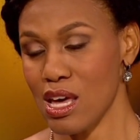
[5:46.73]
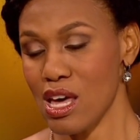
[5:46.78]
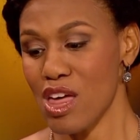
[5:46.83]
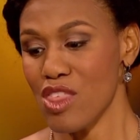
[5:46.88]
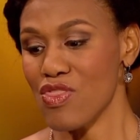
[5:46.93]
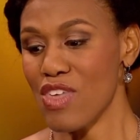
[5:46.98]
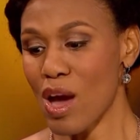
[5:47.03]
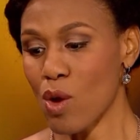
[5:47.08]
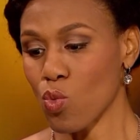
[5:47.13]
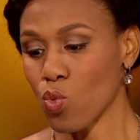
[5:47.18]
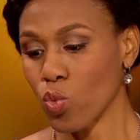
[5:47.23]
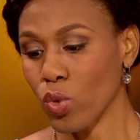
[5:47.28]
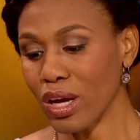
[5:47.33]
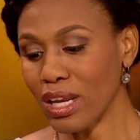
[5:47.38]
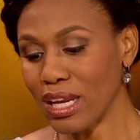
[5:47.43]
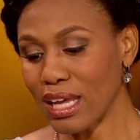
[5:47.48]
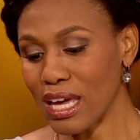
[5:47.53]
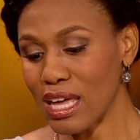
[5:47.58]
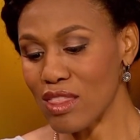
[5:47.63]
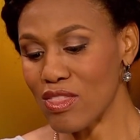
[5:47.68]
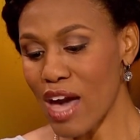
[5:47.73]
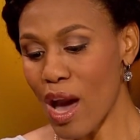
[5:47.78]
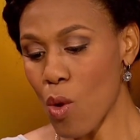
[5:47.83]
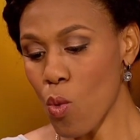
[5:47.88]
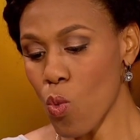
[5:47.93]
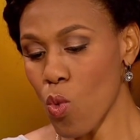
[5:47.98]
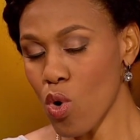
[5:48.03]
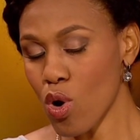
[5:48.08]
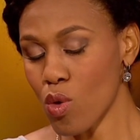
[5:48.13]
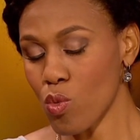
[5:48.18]
that really that
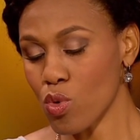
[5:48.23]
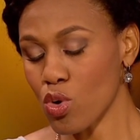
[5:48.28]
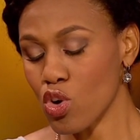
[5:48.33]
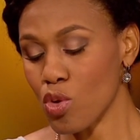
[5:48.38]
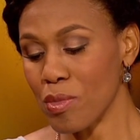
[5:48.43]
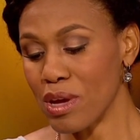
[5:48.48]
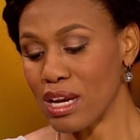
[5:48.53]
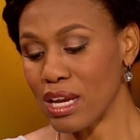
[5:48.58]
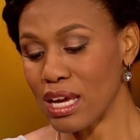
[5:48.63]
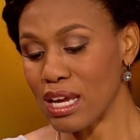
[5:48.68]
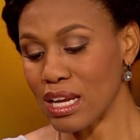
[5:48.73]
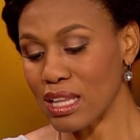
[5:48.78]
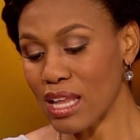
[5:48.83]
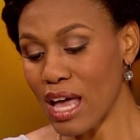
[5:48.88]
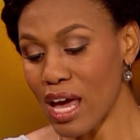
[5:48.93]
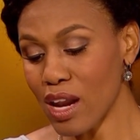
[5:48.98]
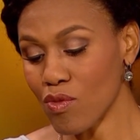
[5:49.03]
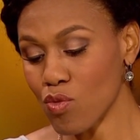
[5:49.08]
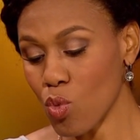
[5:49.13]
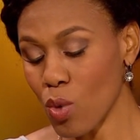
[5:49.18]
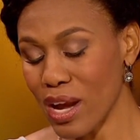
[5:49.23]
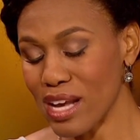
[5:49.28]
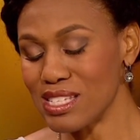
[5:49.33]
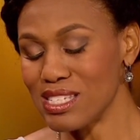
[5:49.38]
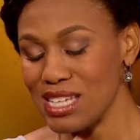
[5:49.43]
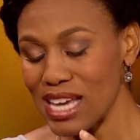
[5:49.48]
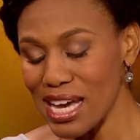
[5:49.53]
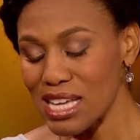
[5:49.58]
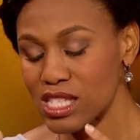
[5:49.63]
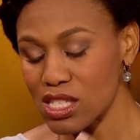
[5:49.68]
war room, in a lot of ways,
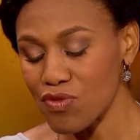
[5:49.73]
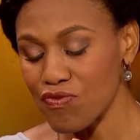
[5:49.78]
yes,